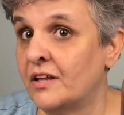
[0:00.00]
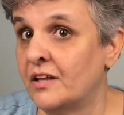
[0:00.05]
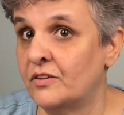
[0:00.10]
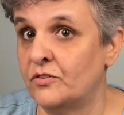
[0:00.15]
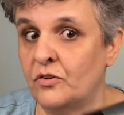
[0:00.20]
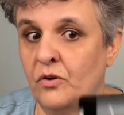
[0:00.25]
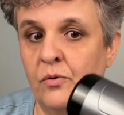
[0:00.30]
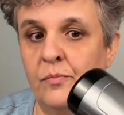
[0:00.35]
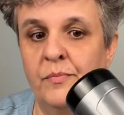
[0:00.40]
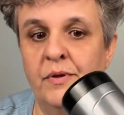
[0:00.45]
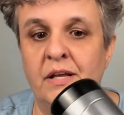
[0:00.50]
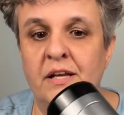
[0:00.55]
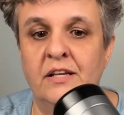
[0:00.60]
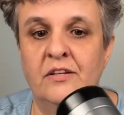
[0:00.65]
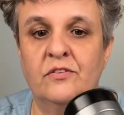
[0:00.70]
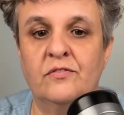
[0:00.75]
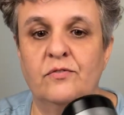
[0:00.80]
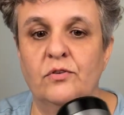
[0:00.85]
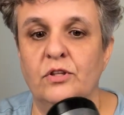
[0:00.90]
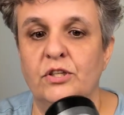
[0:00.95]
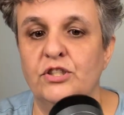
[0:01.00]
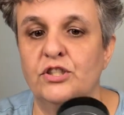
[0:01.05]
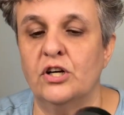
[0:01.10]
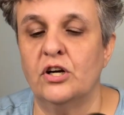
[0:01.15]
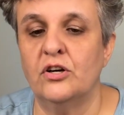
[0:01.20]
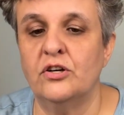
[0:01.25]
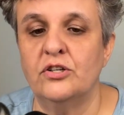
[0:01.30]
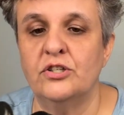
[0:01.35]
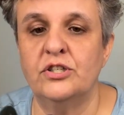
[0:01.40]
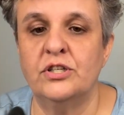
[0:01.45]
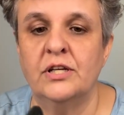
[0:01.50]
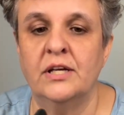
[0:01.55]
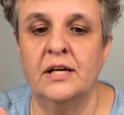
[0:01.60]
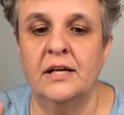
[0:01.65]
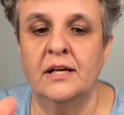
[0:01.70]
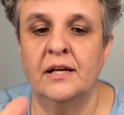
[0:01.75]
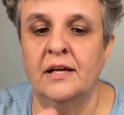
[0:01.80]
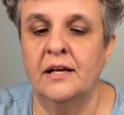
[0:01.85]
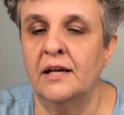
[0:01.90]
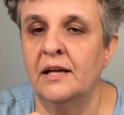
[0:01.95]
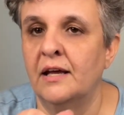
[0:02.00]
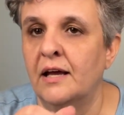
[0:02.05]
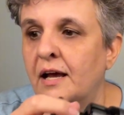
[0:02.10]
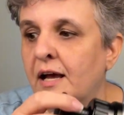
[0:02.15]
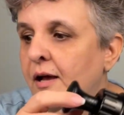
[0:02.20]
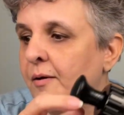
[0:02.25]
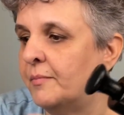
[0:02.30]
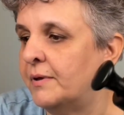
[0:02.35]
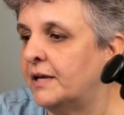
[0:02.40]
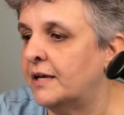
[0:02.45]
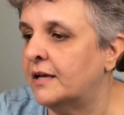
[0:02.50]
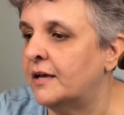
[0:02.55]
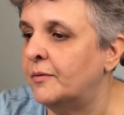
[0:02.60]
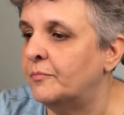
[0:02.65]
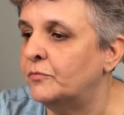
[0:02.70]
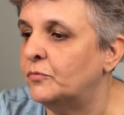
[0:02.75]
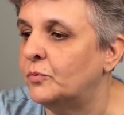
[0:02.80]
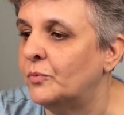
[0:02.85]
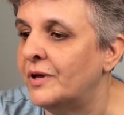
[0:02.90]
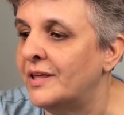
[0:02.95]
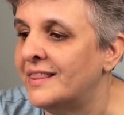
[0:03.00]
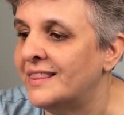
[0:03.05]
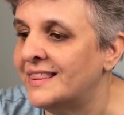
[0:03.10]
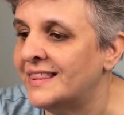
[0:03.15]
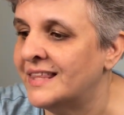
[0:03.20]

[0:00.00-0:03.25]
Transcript: So it is fully charged. It comes with